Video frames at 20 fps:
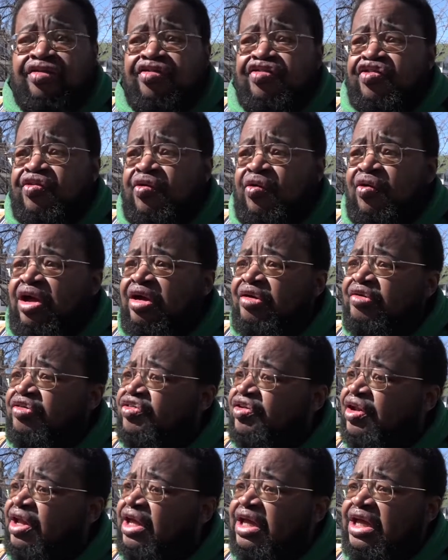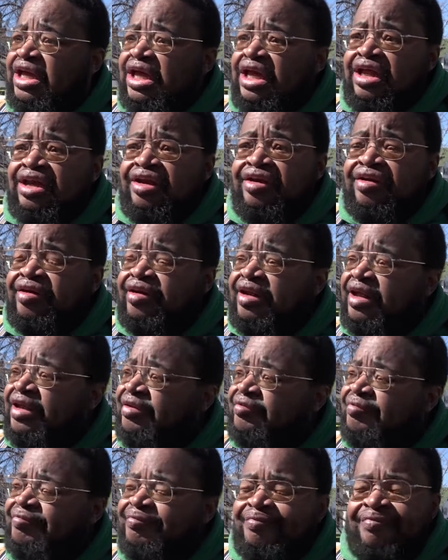So I was like,
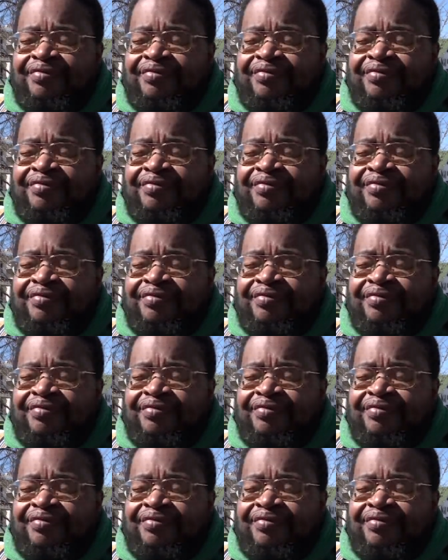I'm